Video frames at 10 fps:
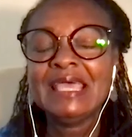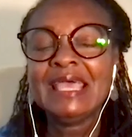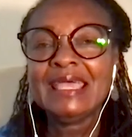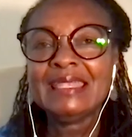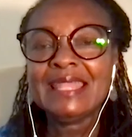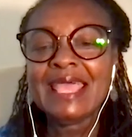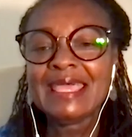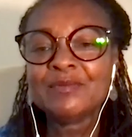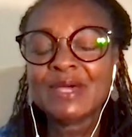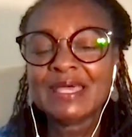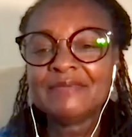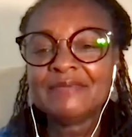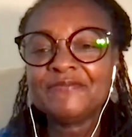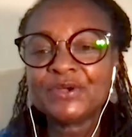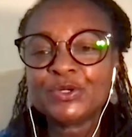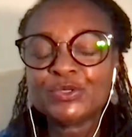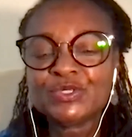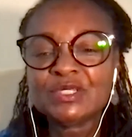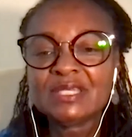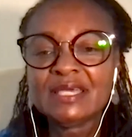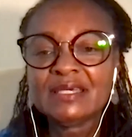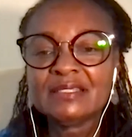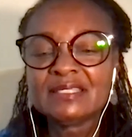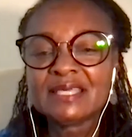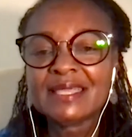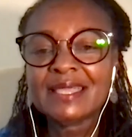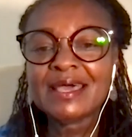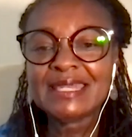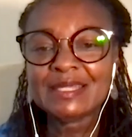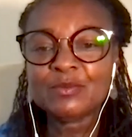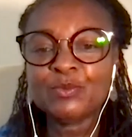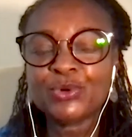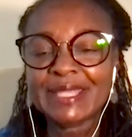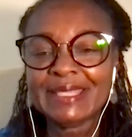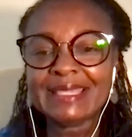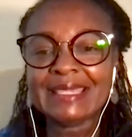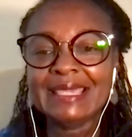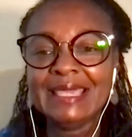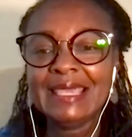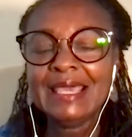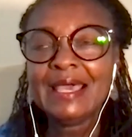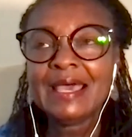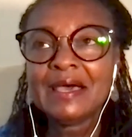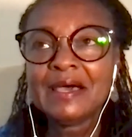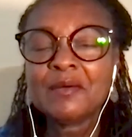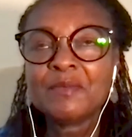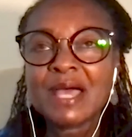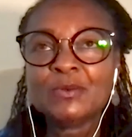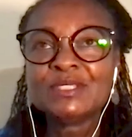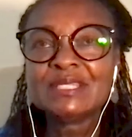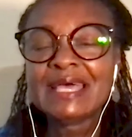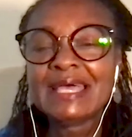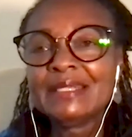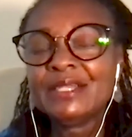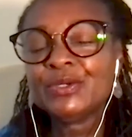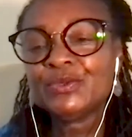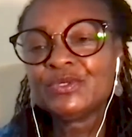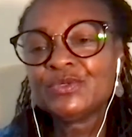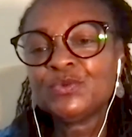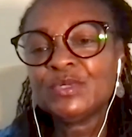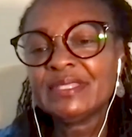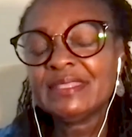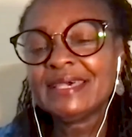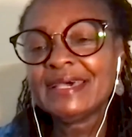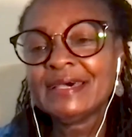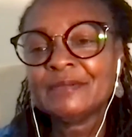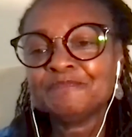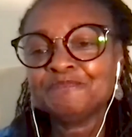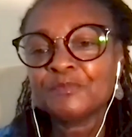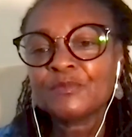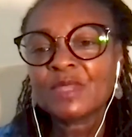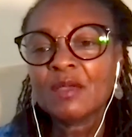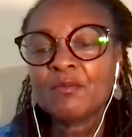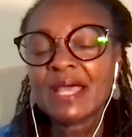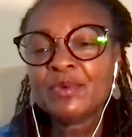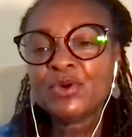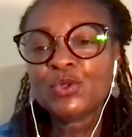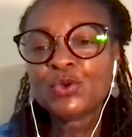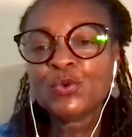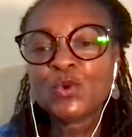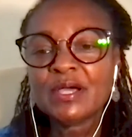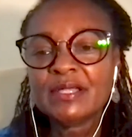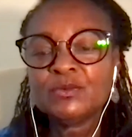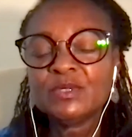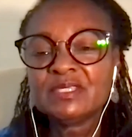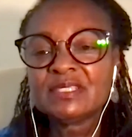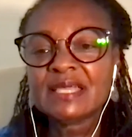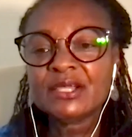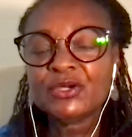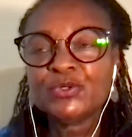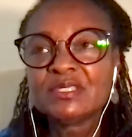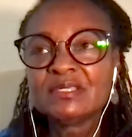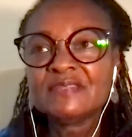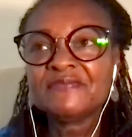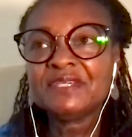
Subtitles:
and had my first psychotic break. I was diagnosed with bipolar 1 with psychosis,